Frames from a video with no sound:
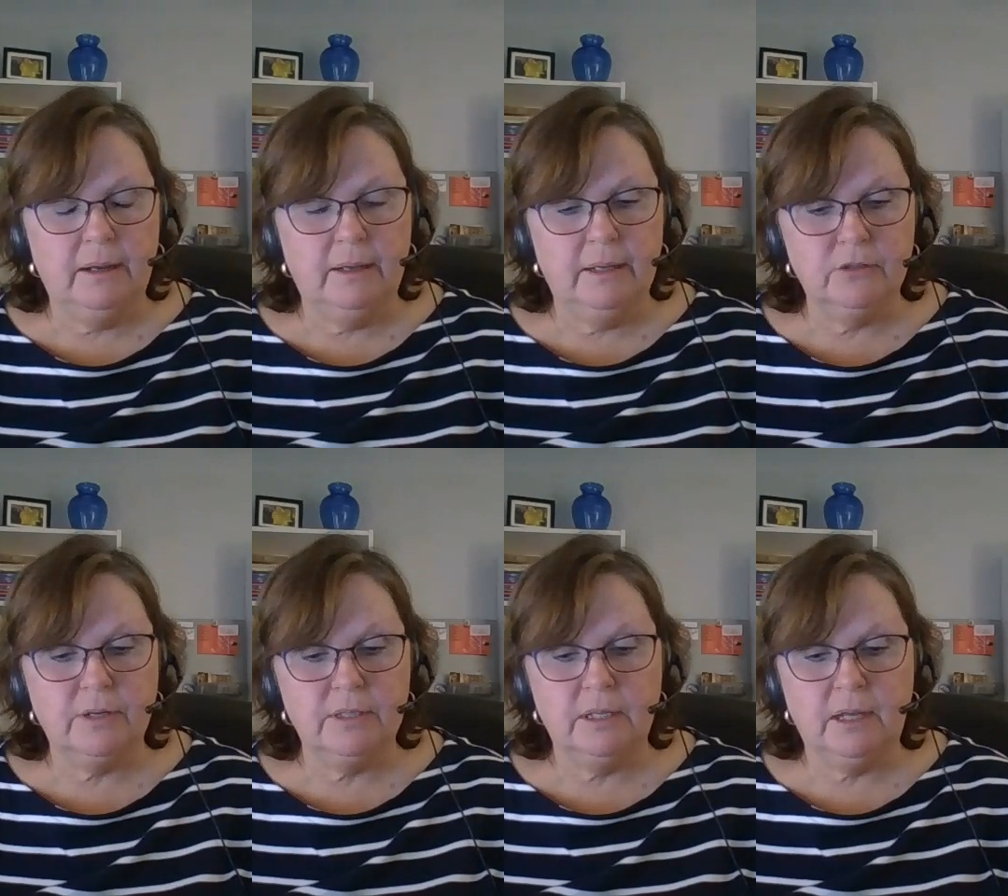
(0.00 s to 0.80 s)

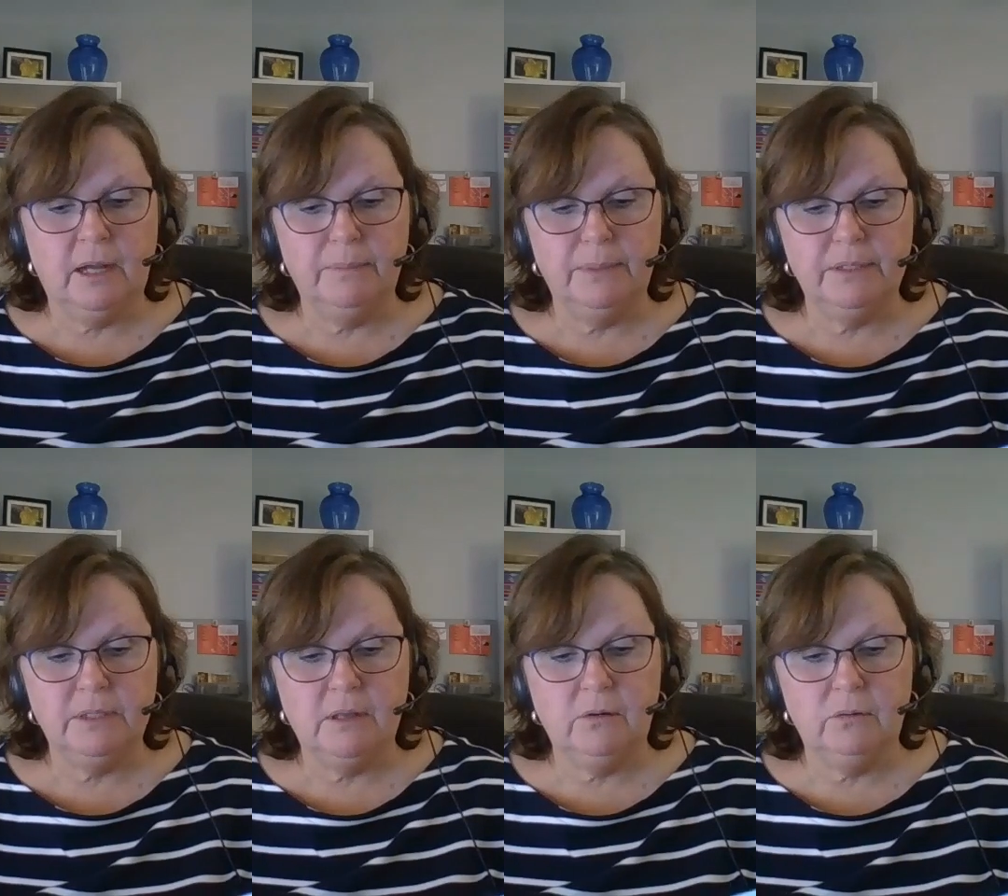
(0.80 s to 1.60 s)
interests encompass
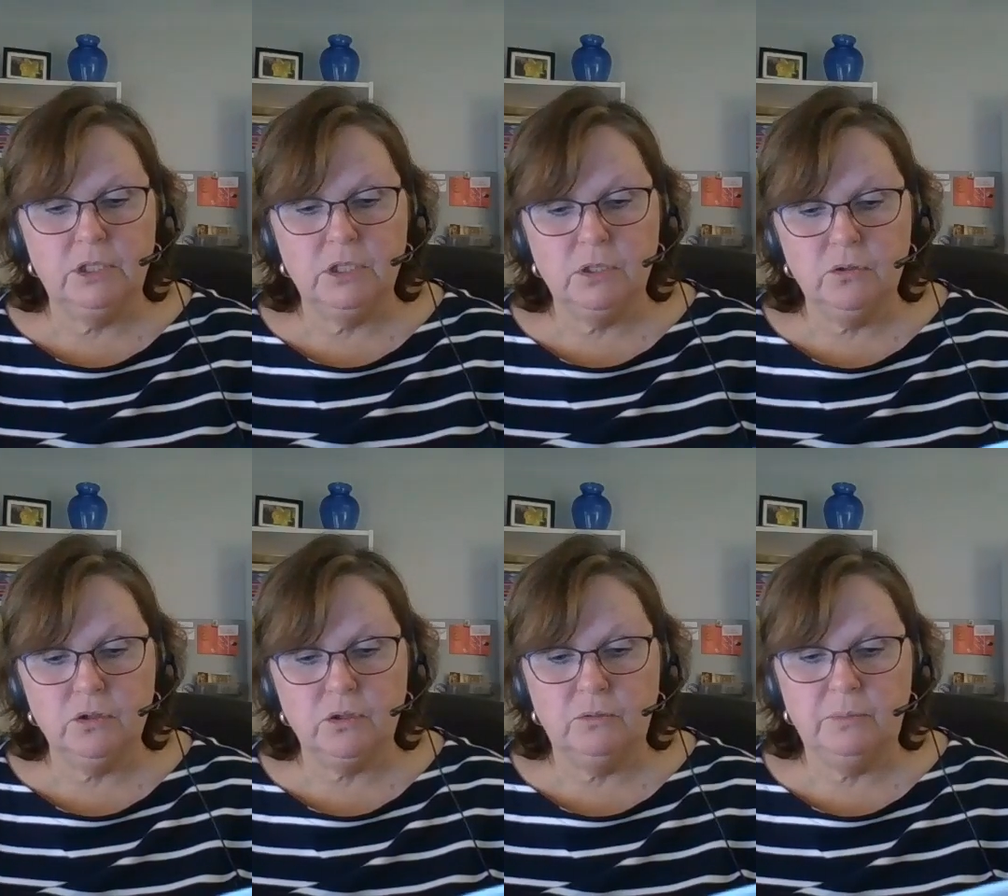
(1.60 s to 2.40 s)
not only
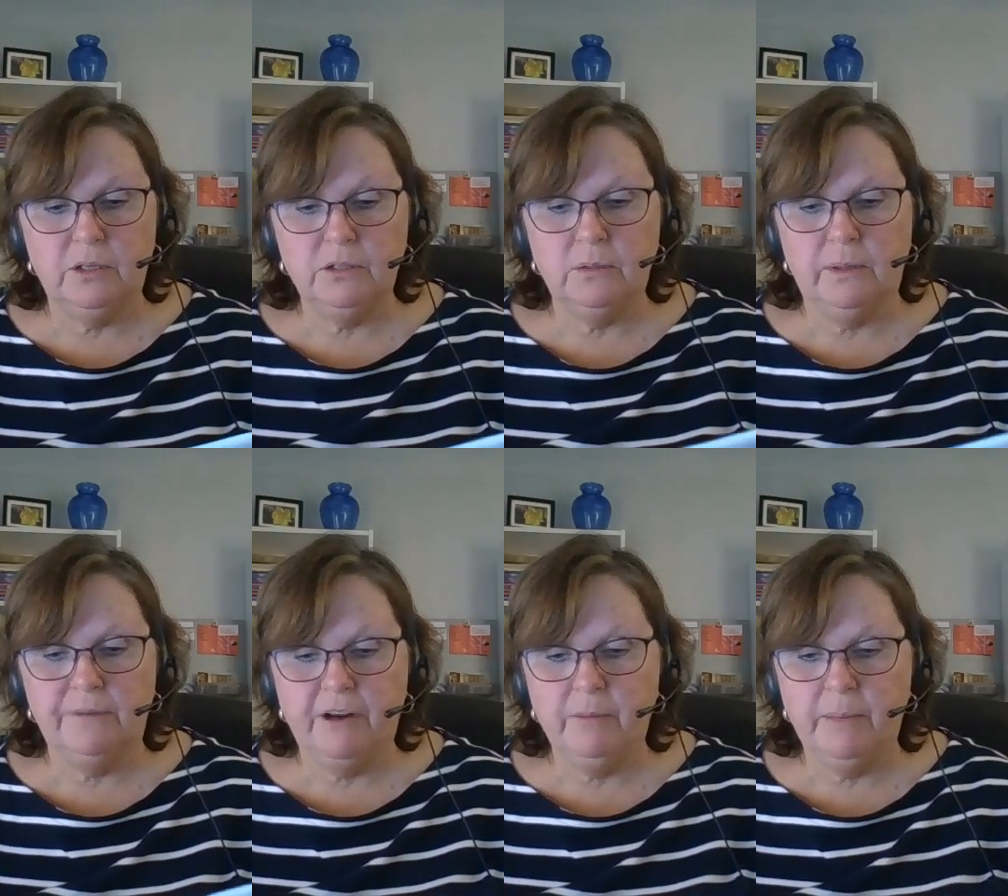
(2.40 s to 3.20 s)
social, but also
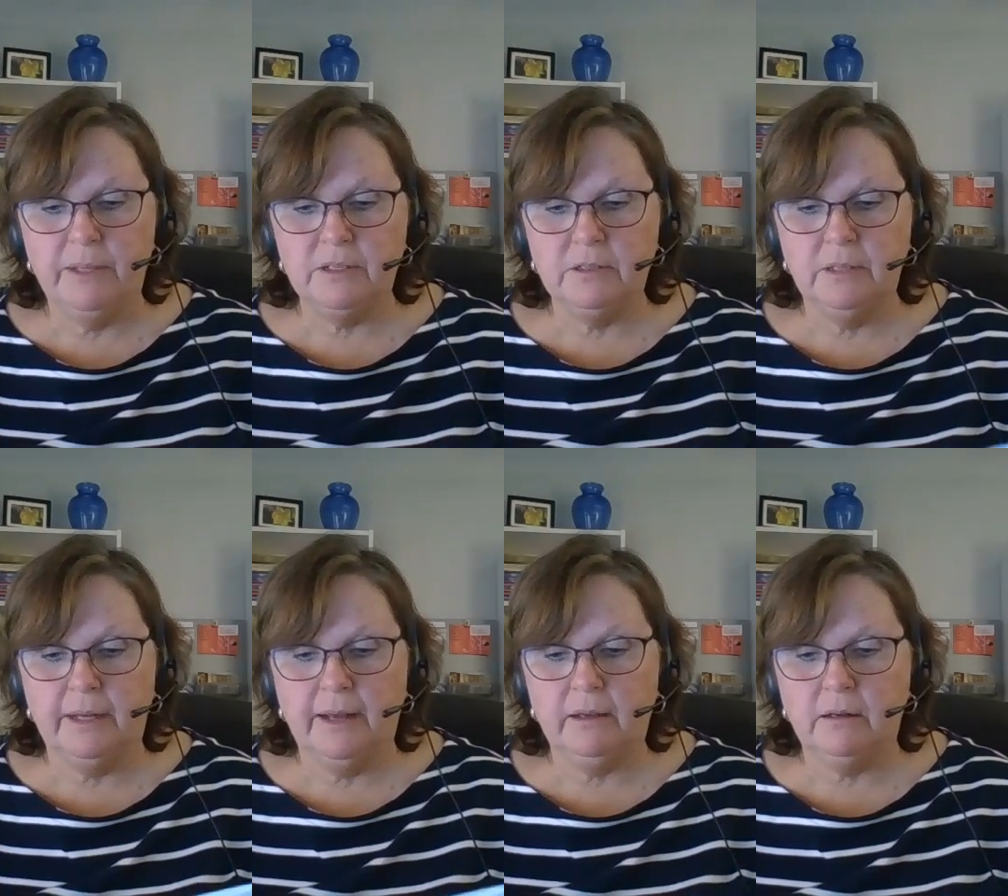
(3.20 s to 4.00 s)
environmental
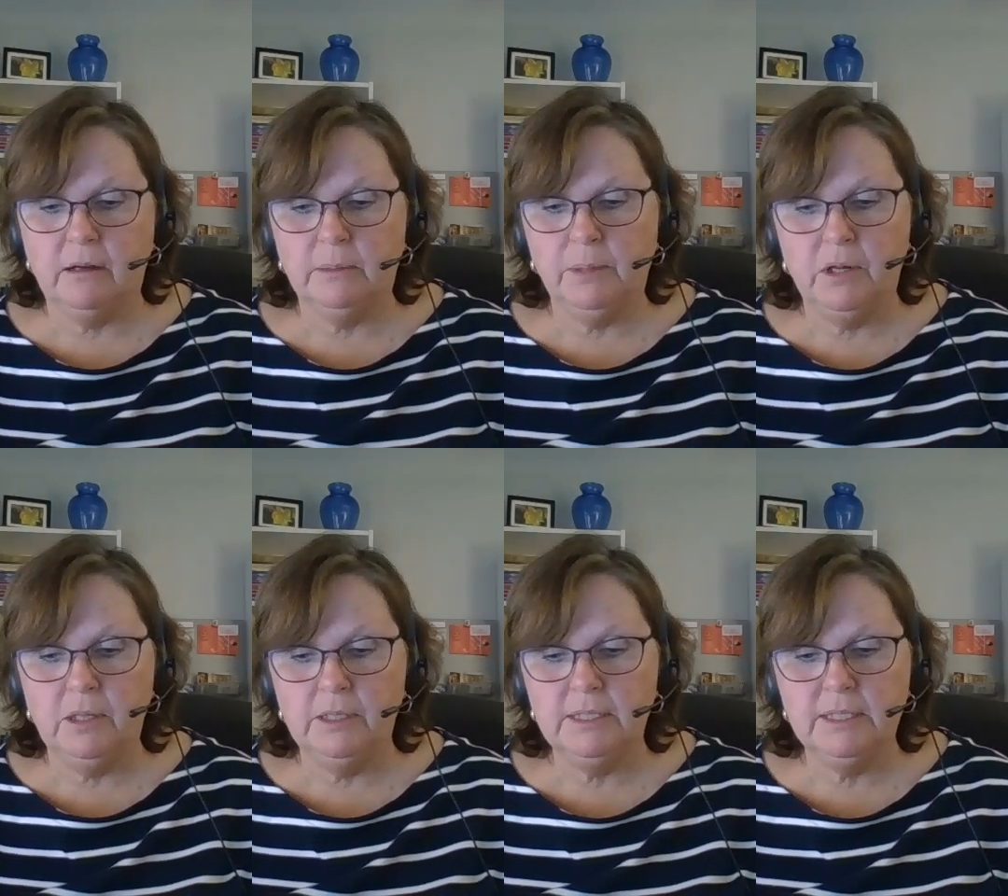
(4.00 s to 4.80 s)
and economic
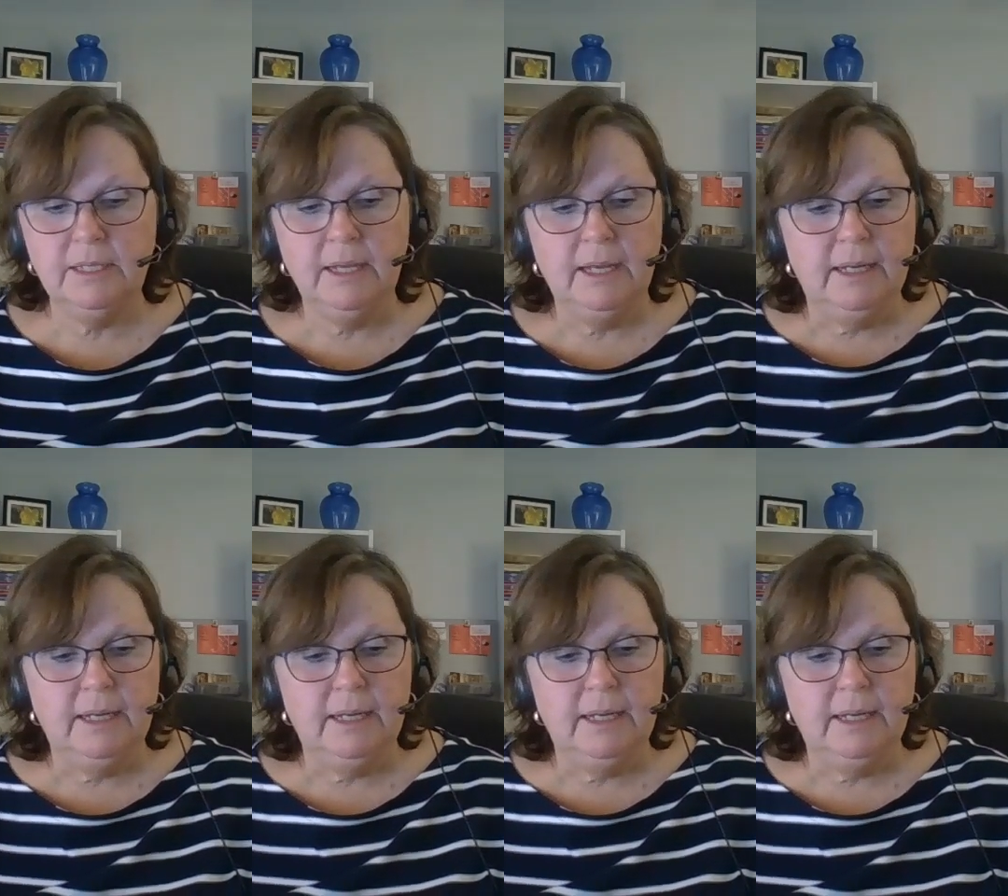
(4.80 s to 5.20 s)
policy